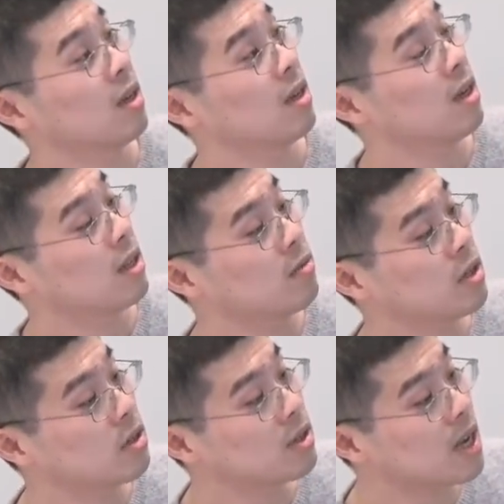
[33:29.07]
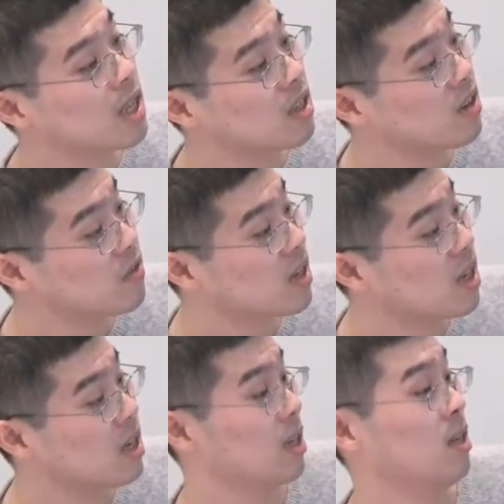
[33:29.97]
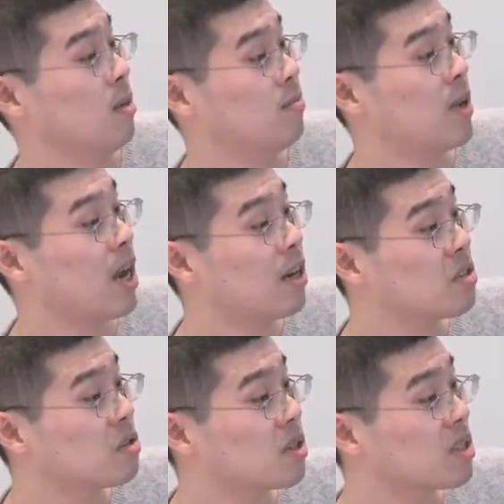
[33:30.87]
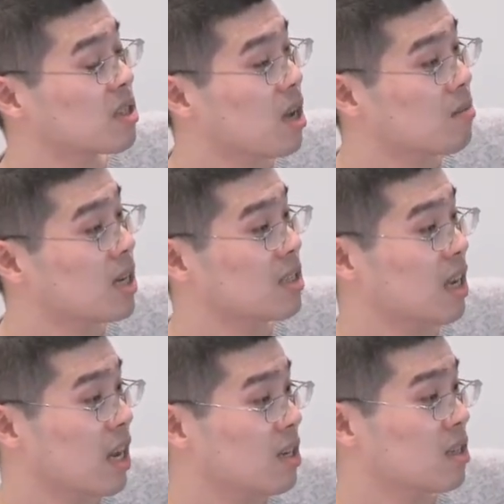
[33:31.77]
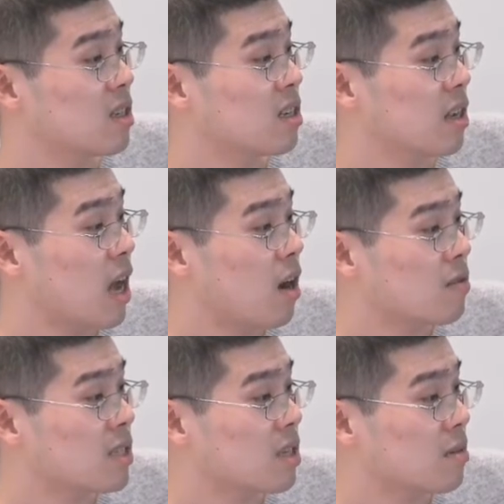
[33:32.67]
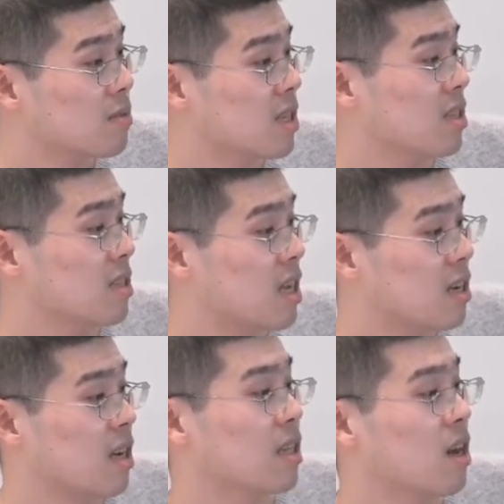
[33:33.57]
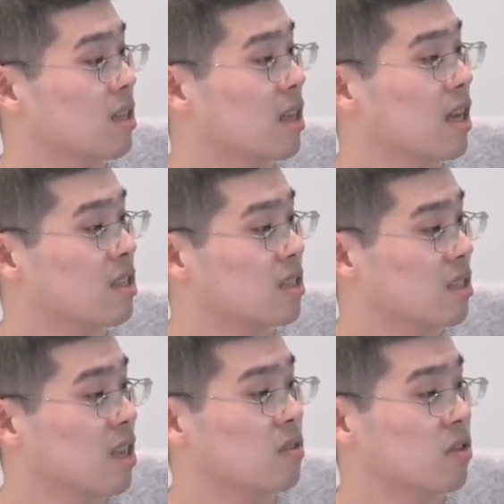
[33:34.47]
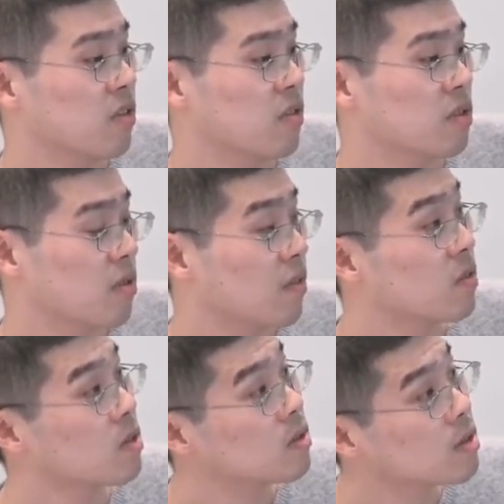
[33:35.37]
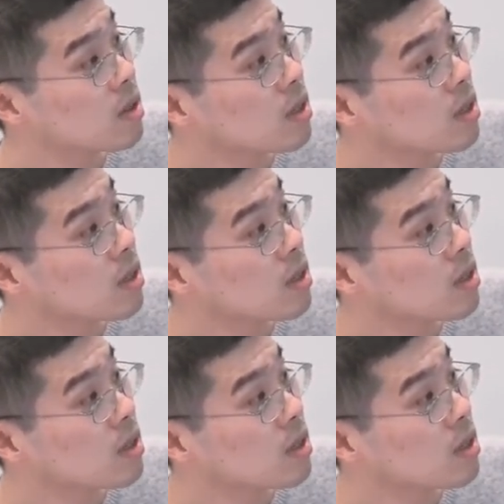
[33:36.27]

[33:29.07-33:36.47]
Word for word: Then we show that if the is using some uh, tailored learning algorithm, then the seller cannot get the non-trivial revenue.